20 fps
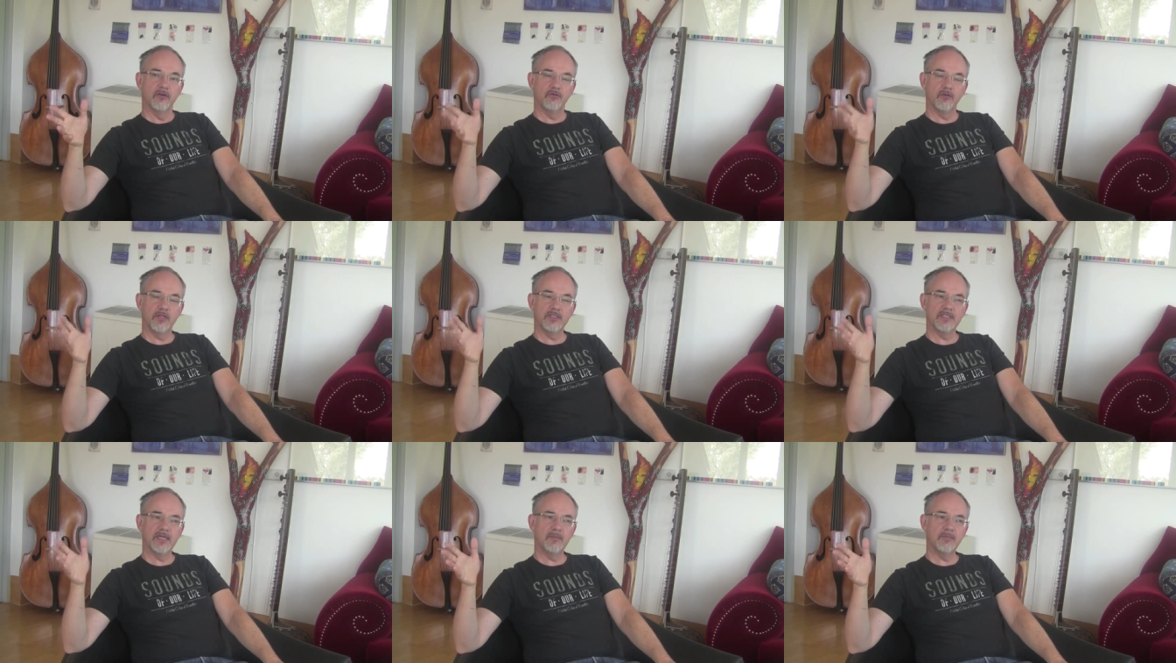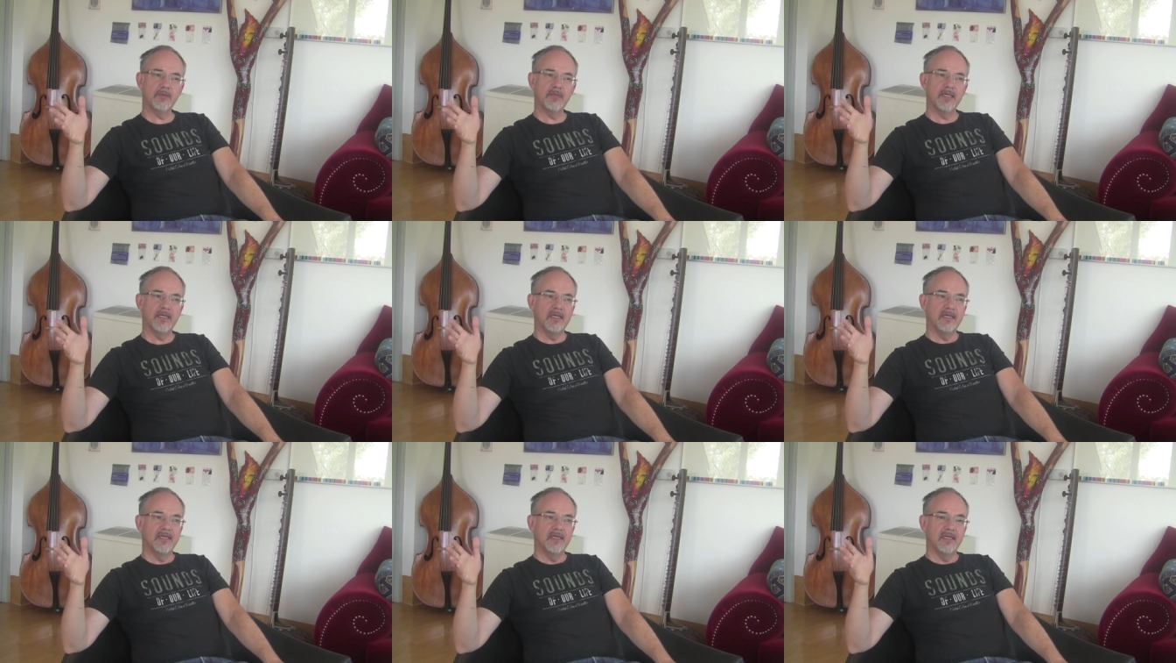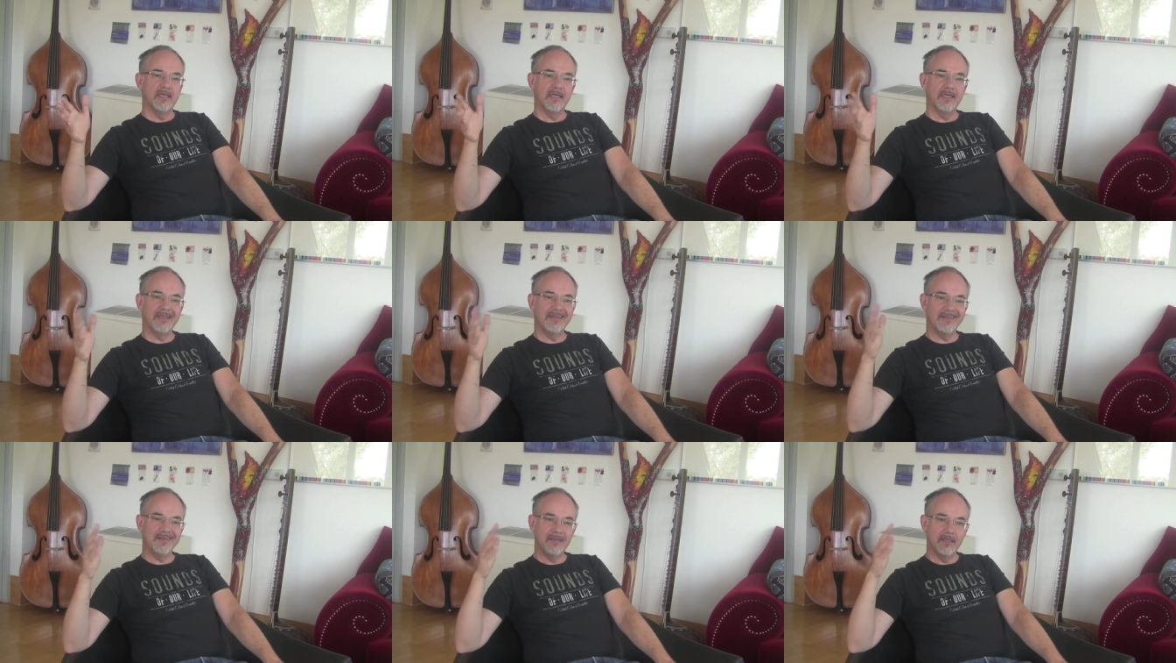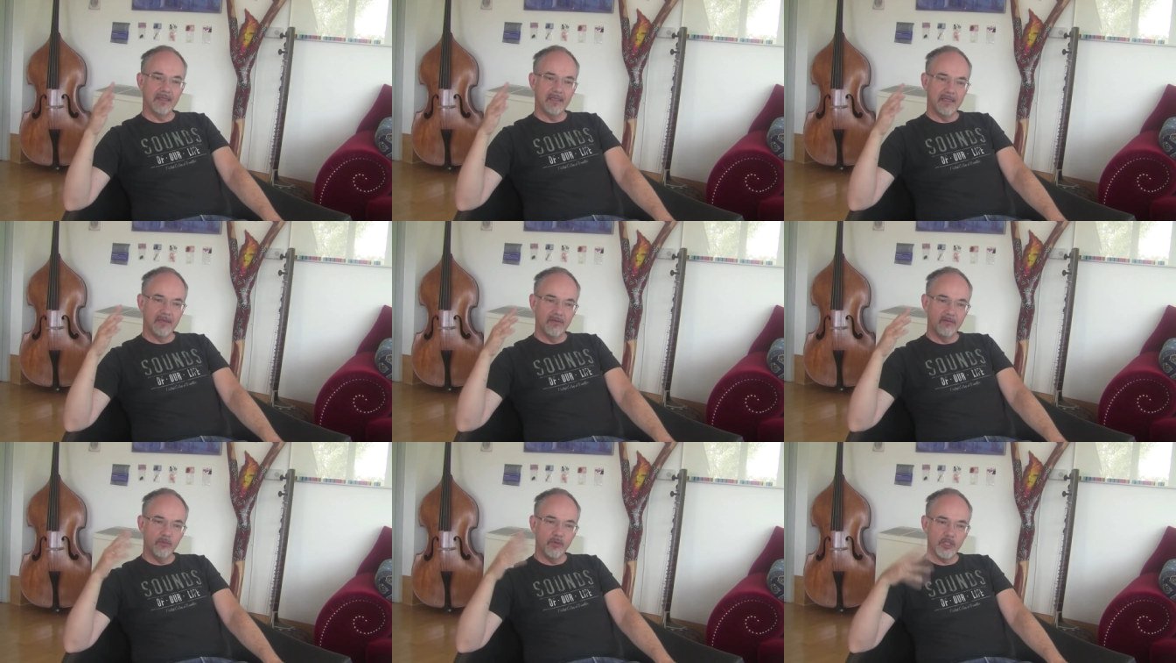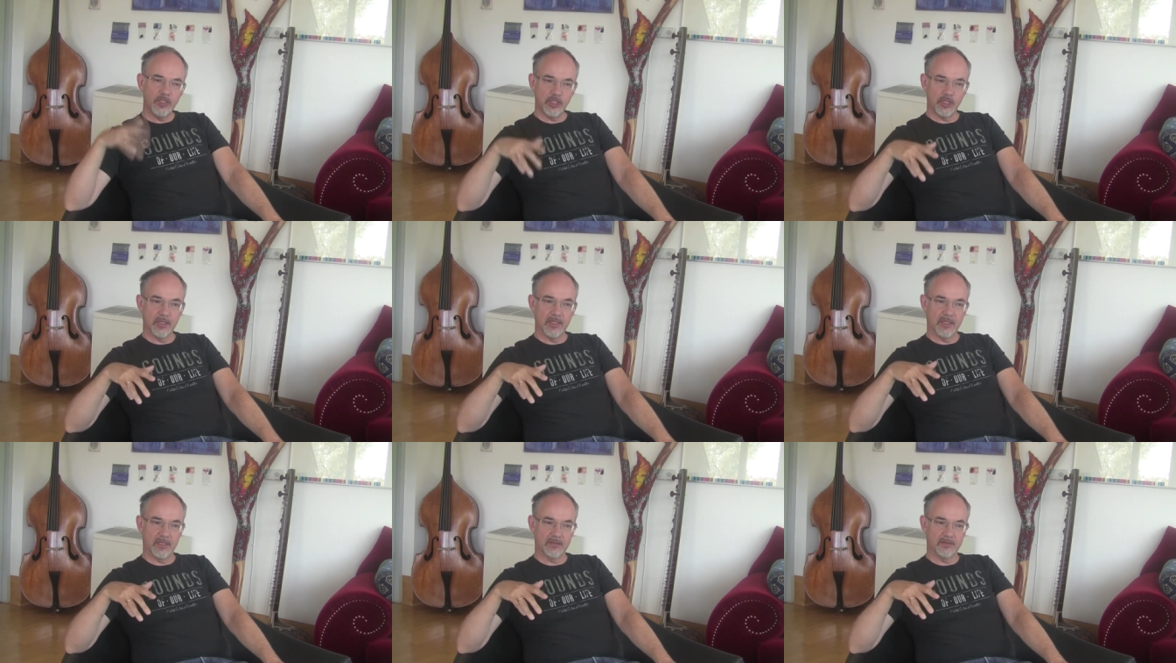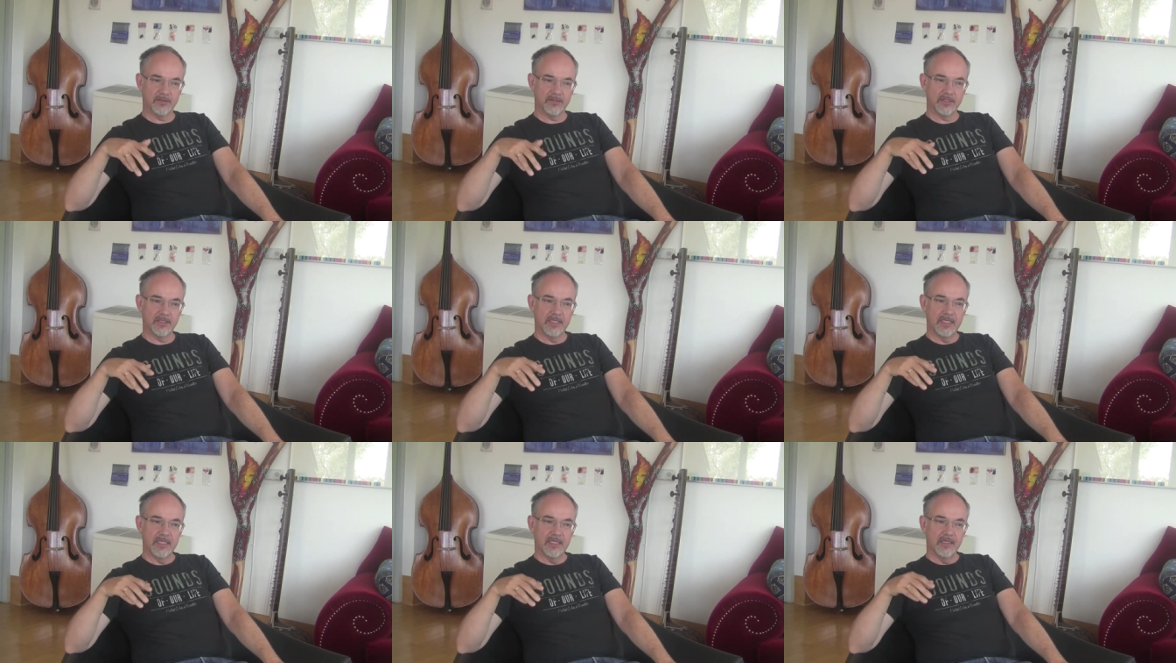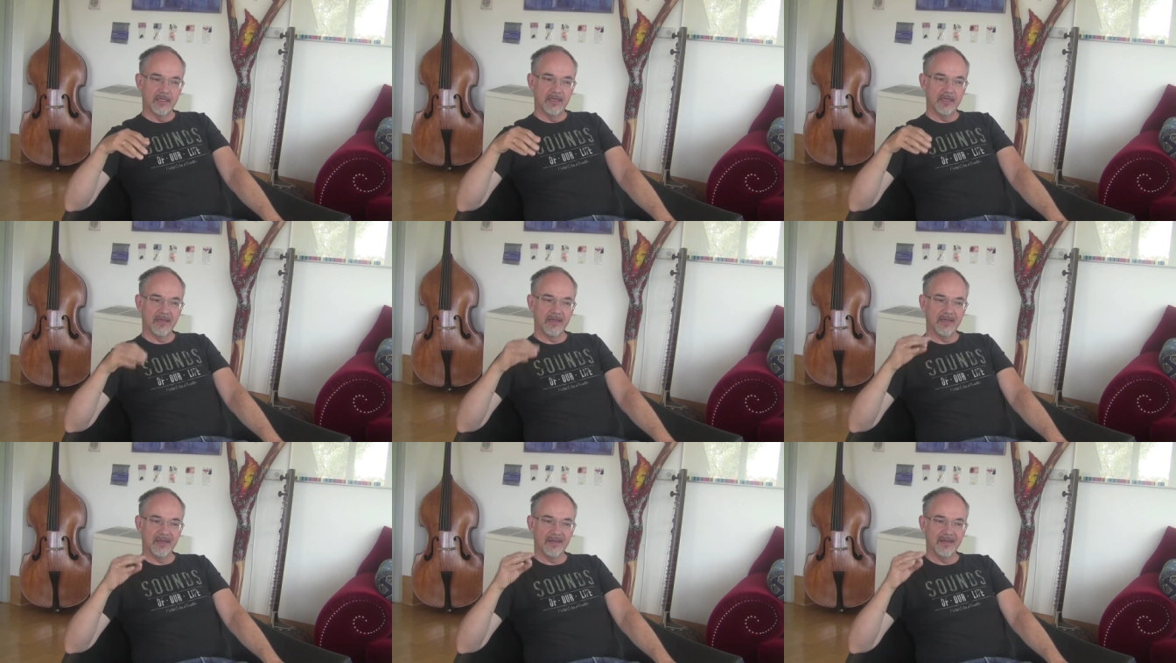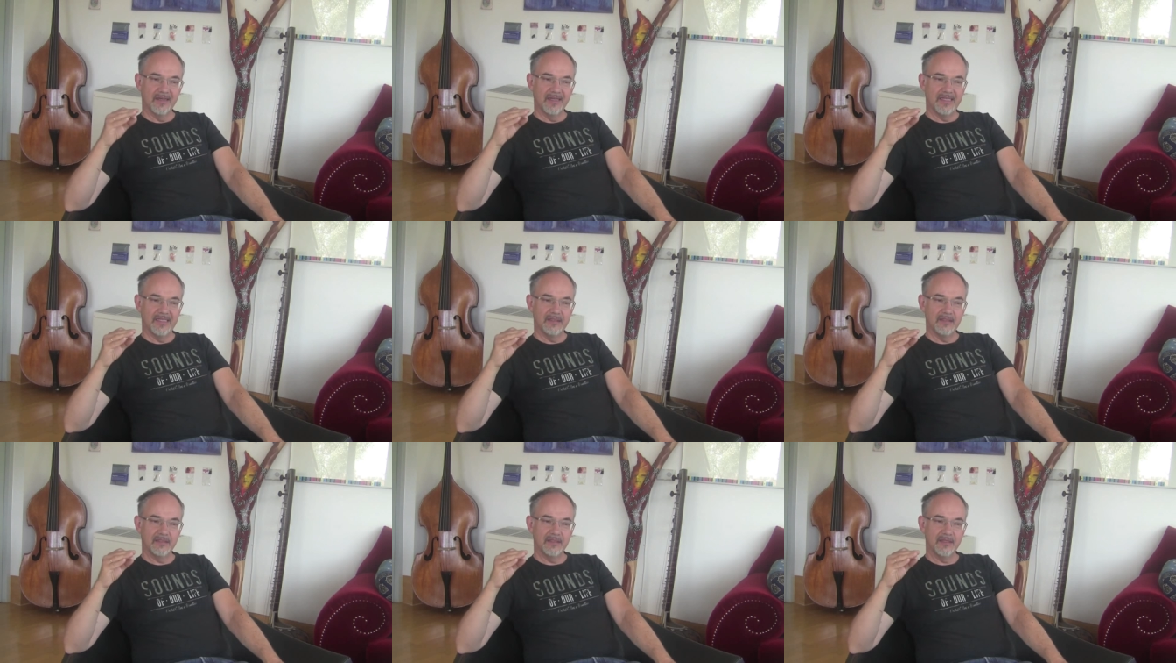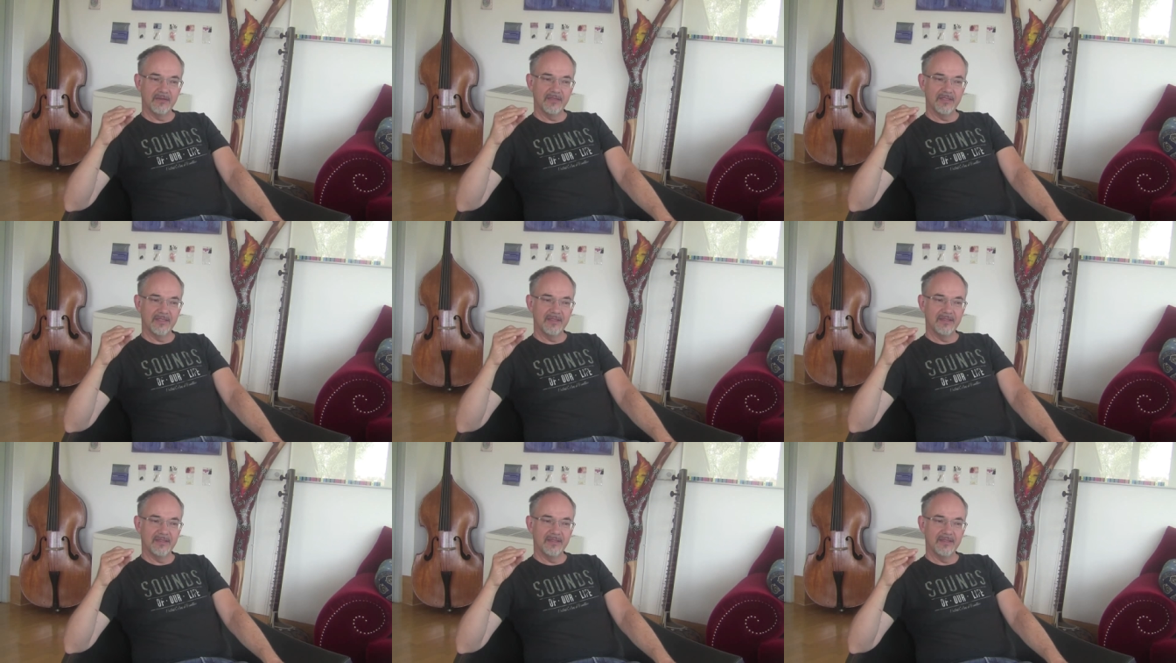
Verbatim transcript: For example, in, in visual arts, uh, there,